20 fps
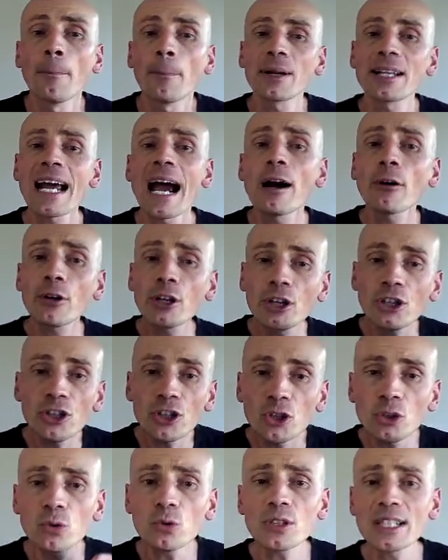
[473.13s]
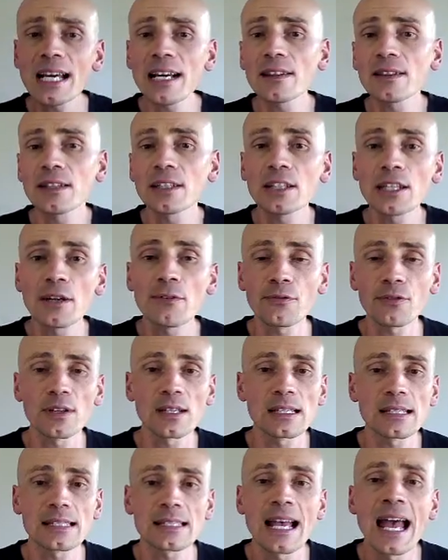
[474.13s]
But how can you tell the
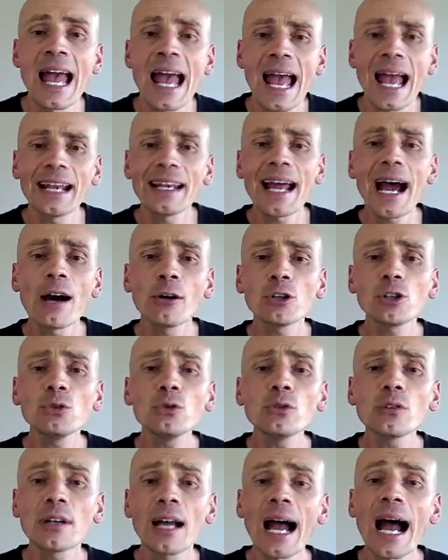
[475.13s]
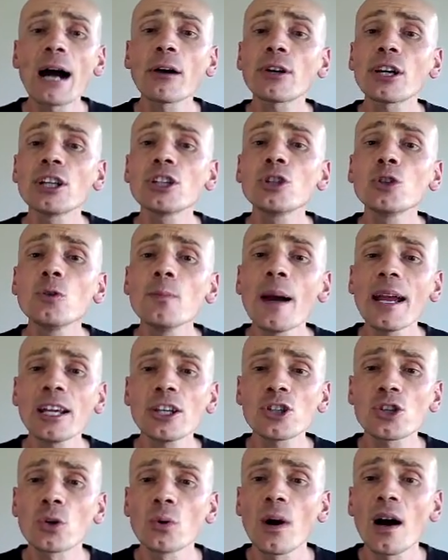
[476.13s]
difference? And how, you, how can you
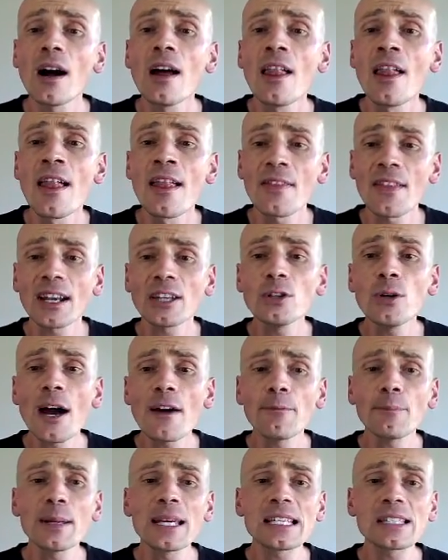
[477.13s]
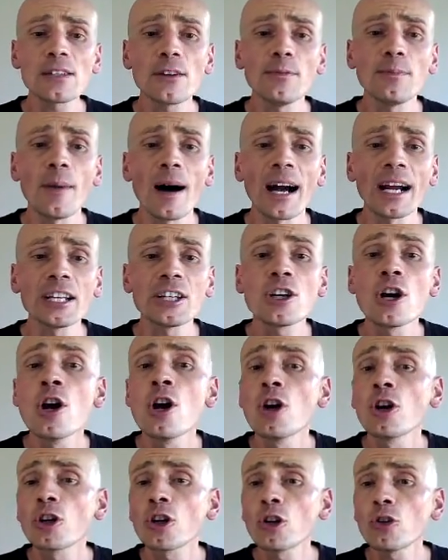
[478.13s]
make sure that you have peace of mind,
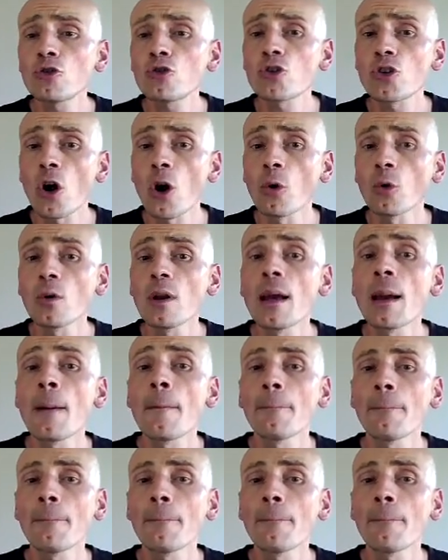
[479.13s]
control,